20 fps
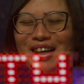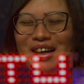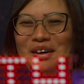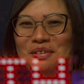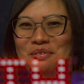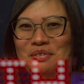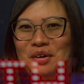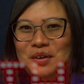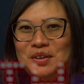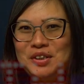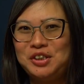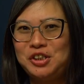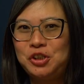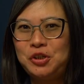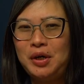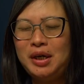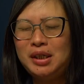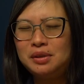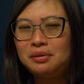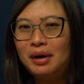on the
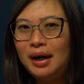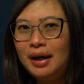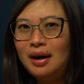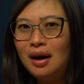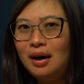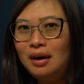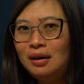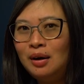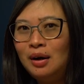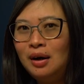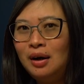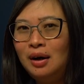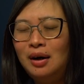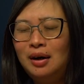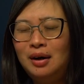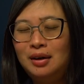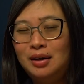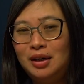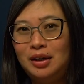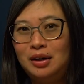streets right now?
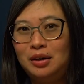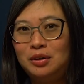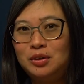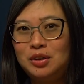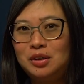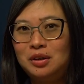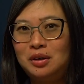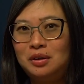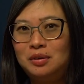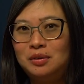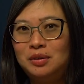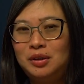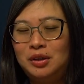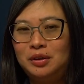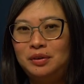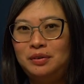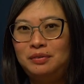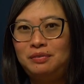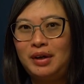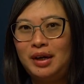So,
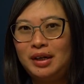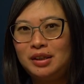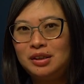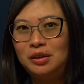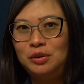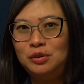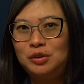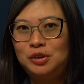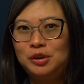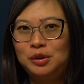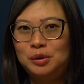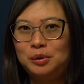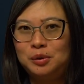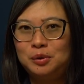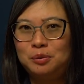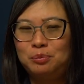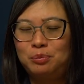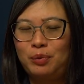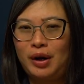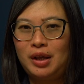if they told to
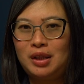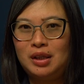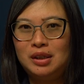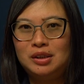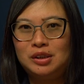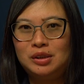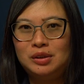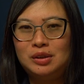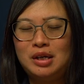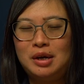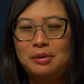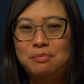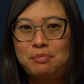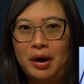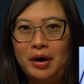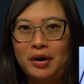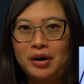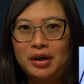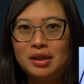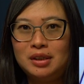breathe into the
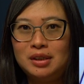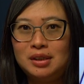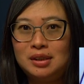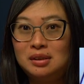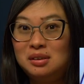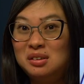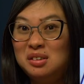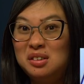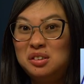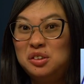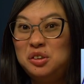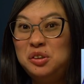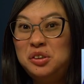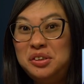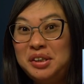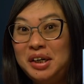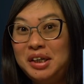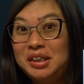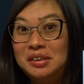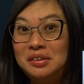apparatus, no
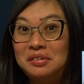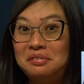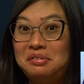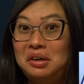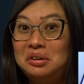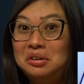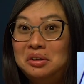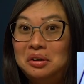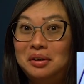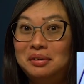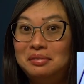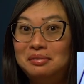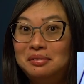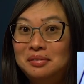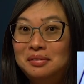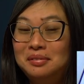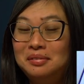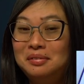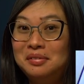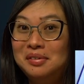traces of alcohol.
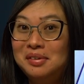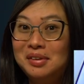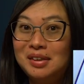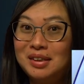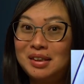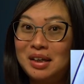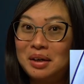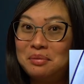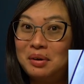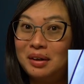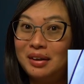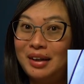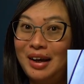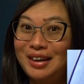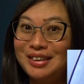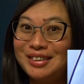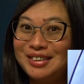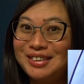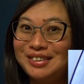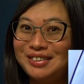Let's think about
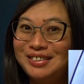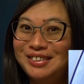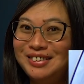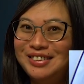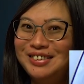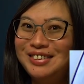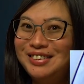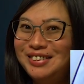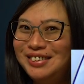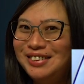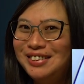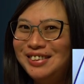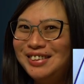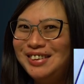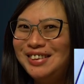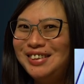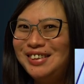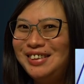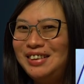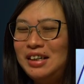that. So,
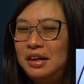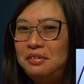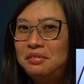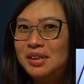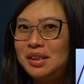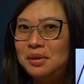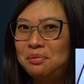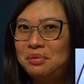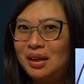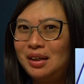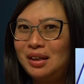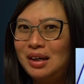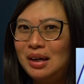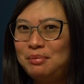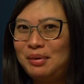leave you something to think